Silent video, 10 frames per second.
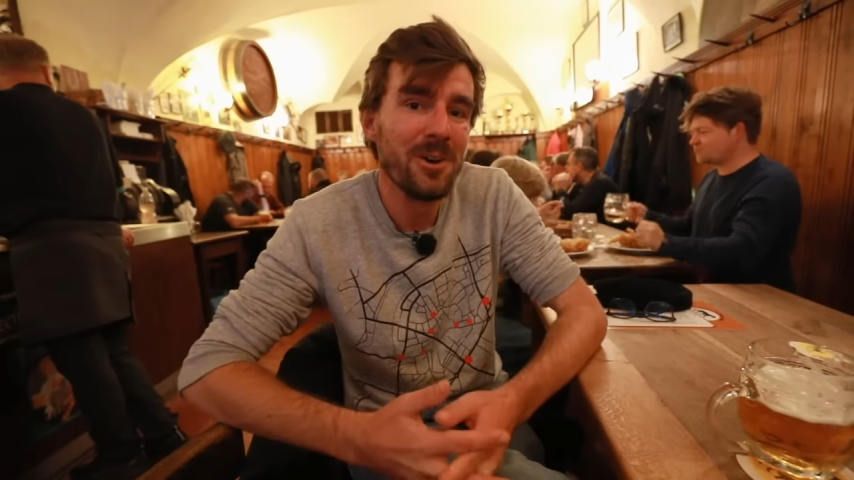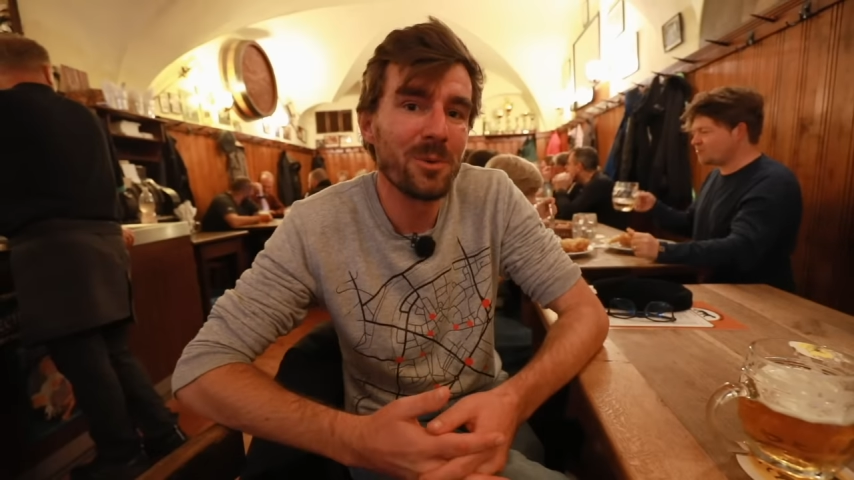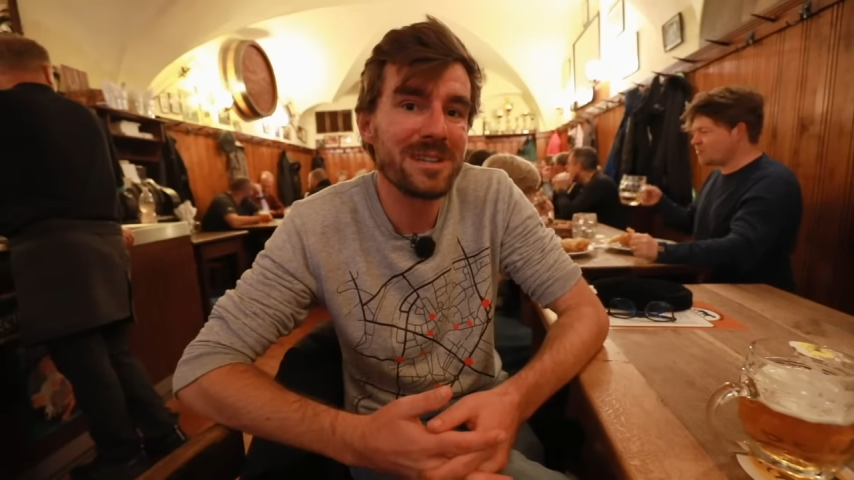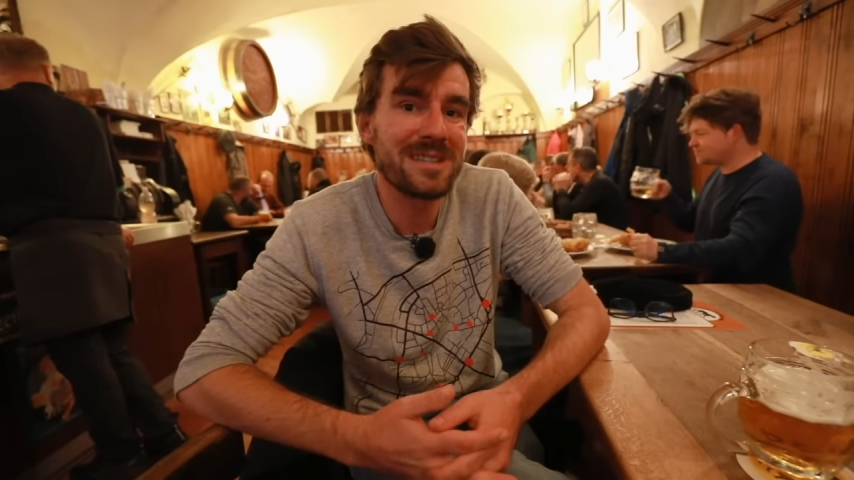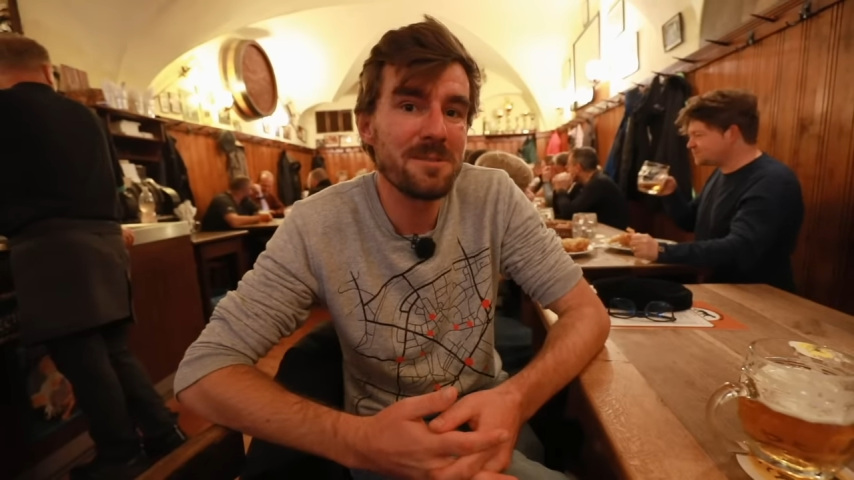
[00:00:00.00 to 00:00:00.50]

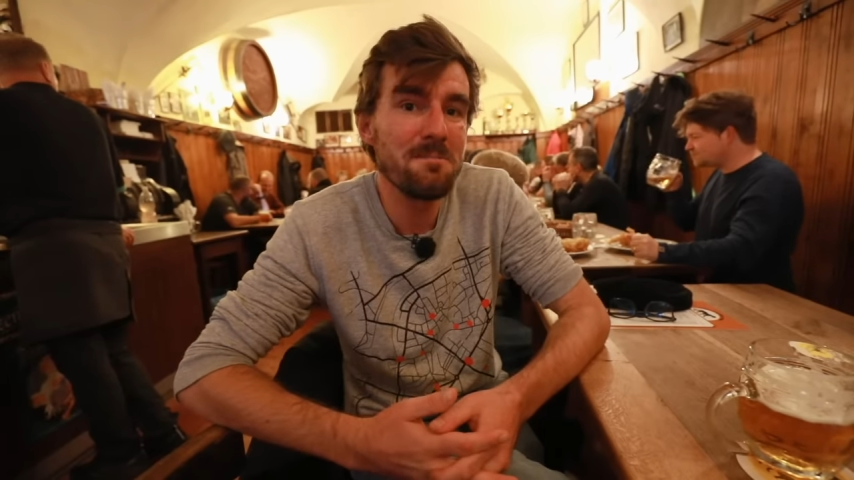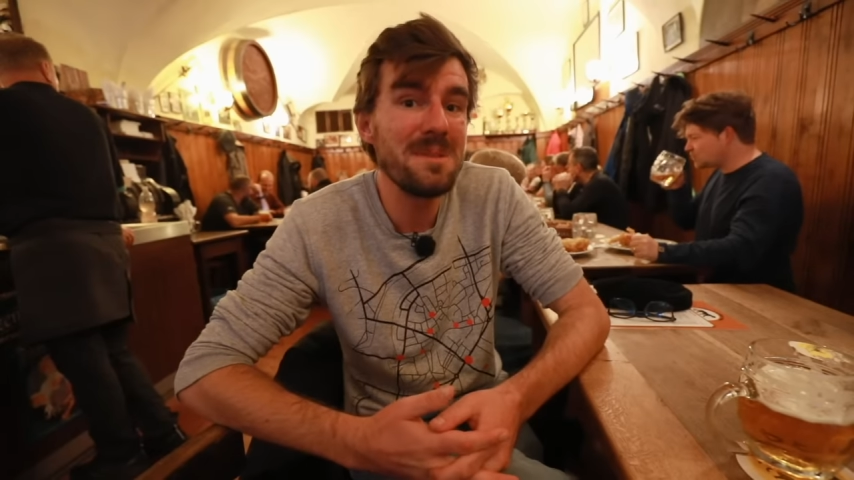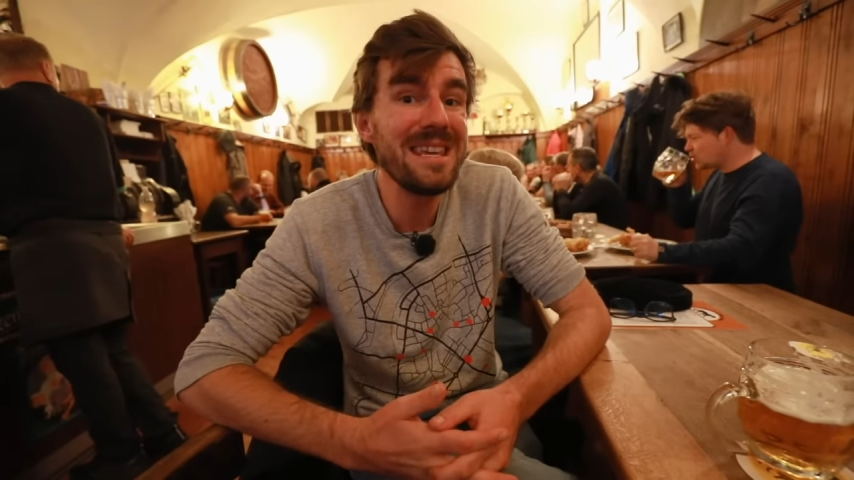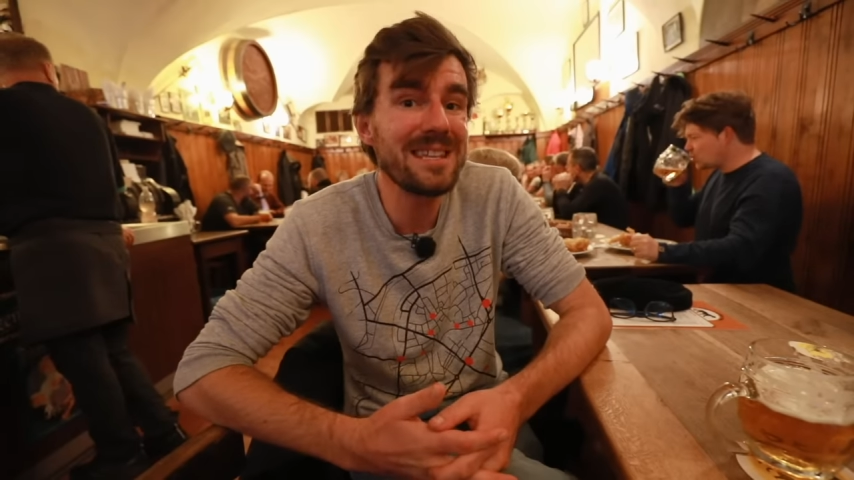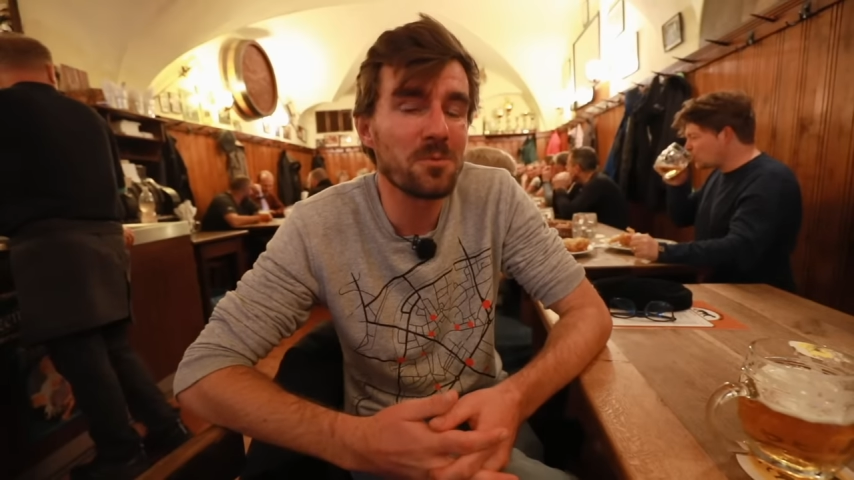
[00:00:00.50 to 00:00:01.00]
was to
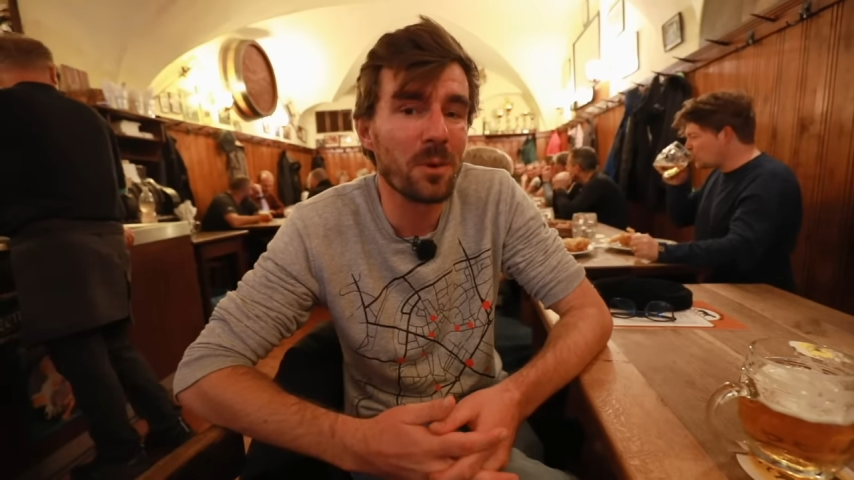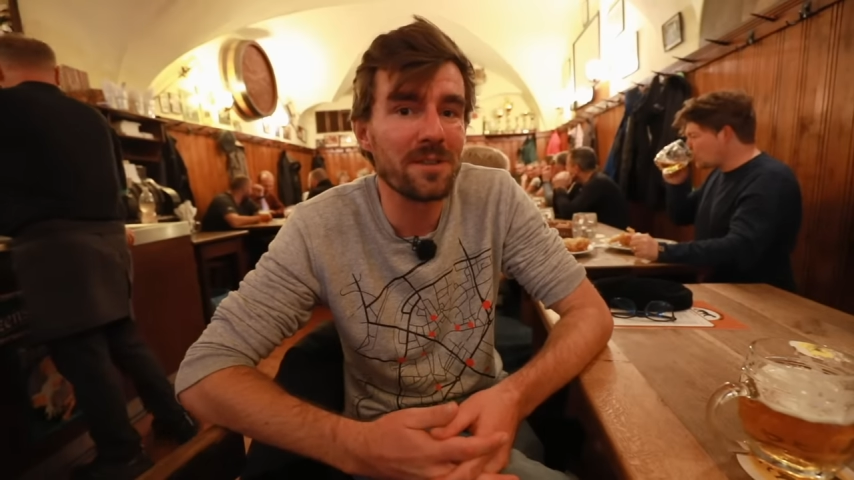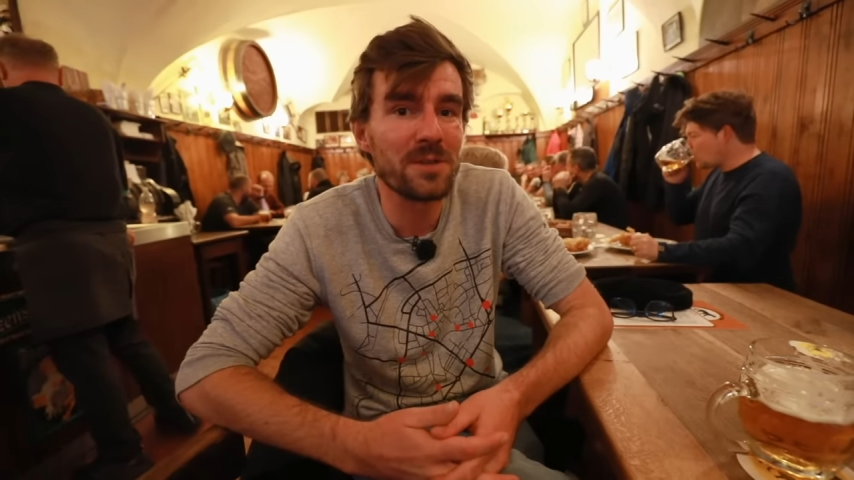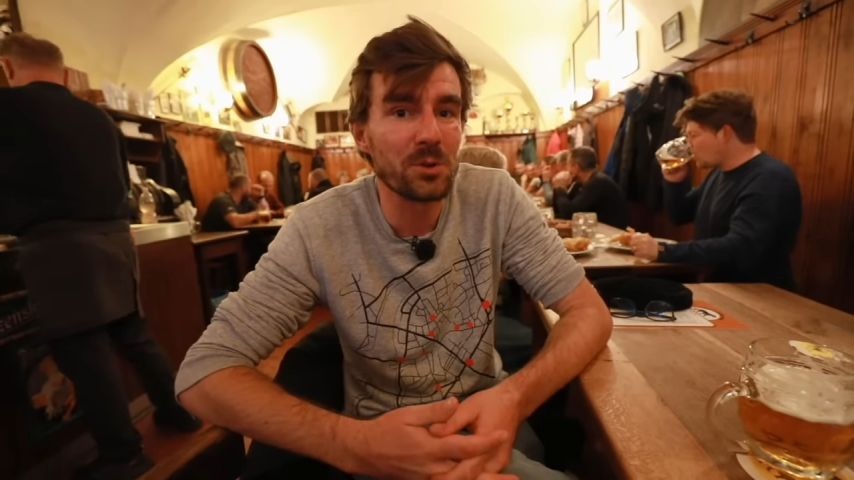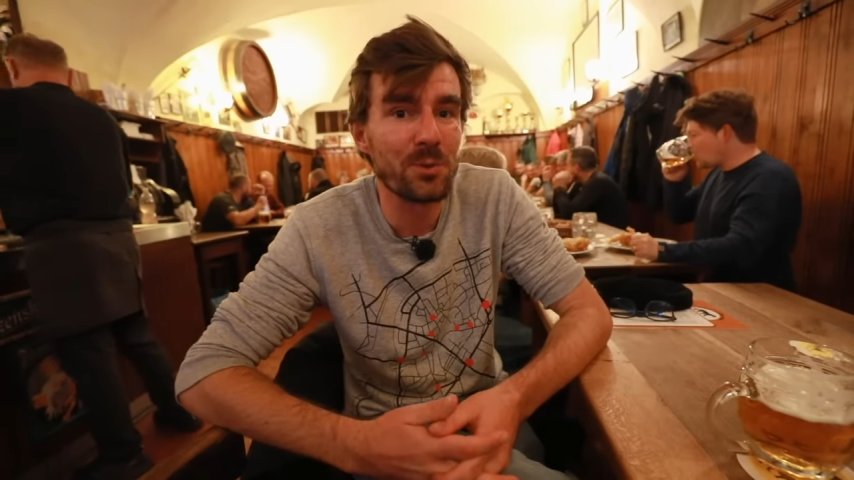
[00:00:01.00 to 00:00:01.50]
meet one
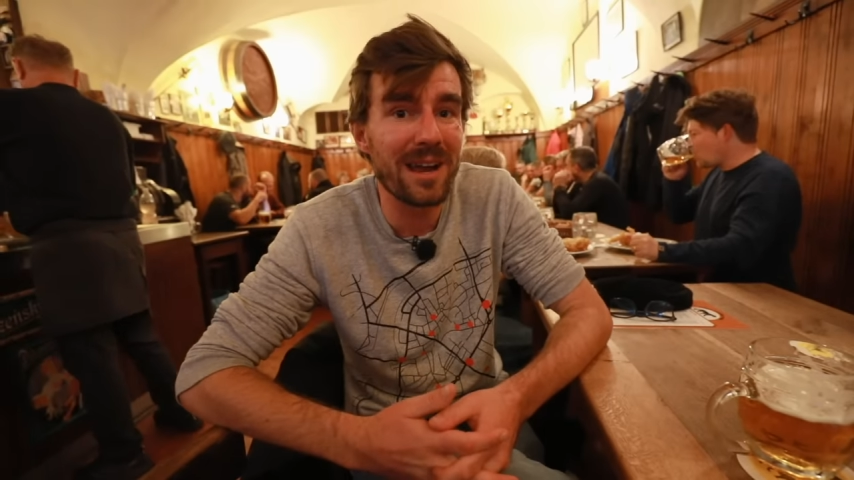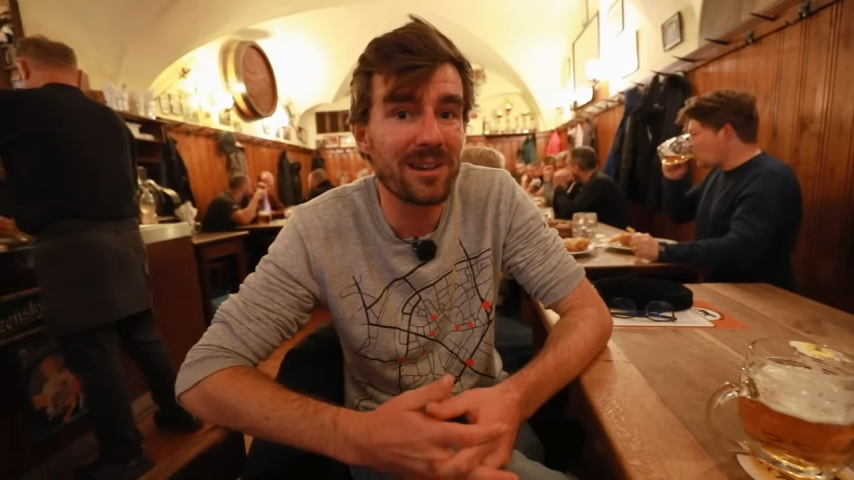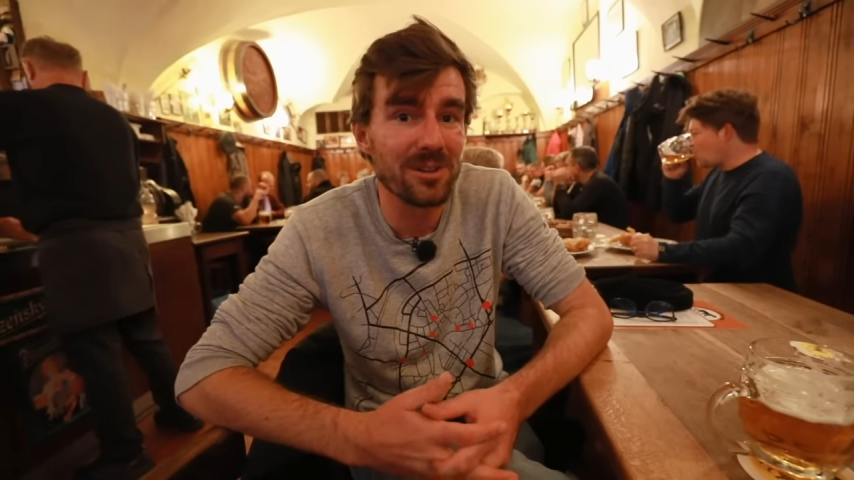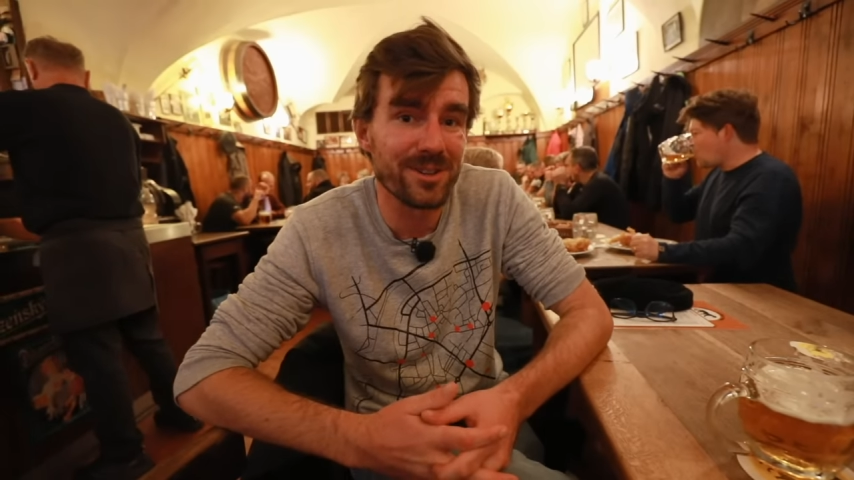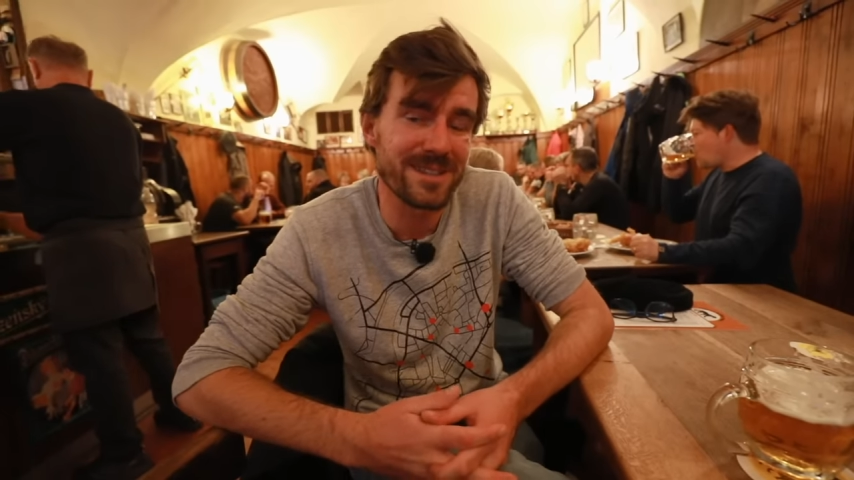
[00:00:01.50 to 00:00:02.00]
of the
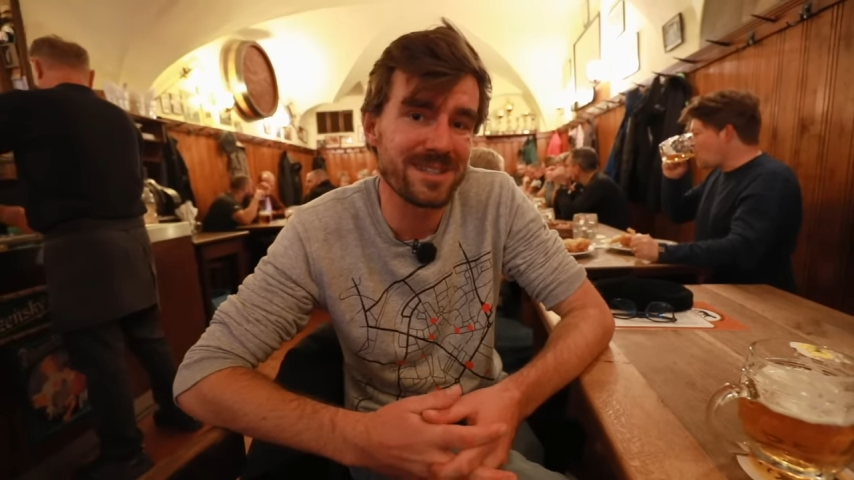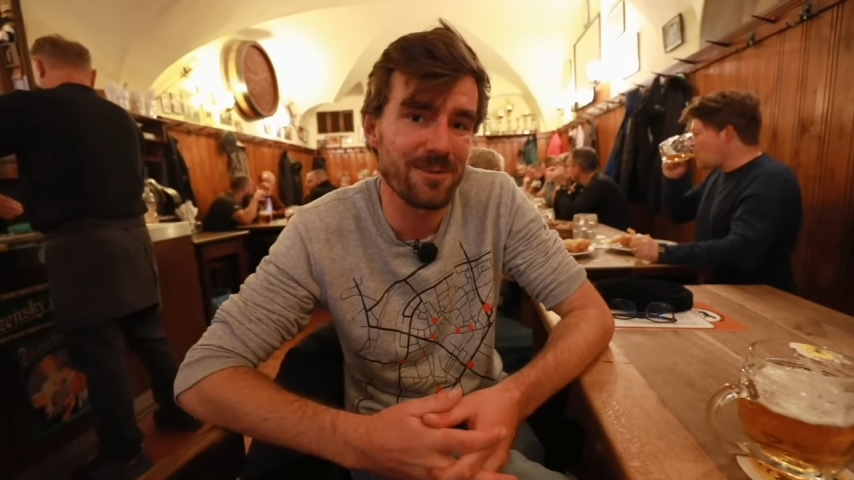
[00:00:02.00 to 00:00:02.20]
regulars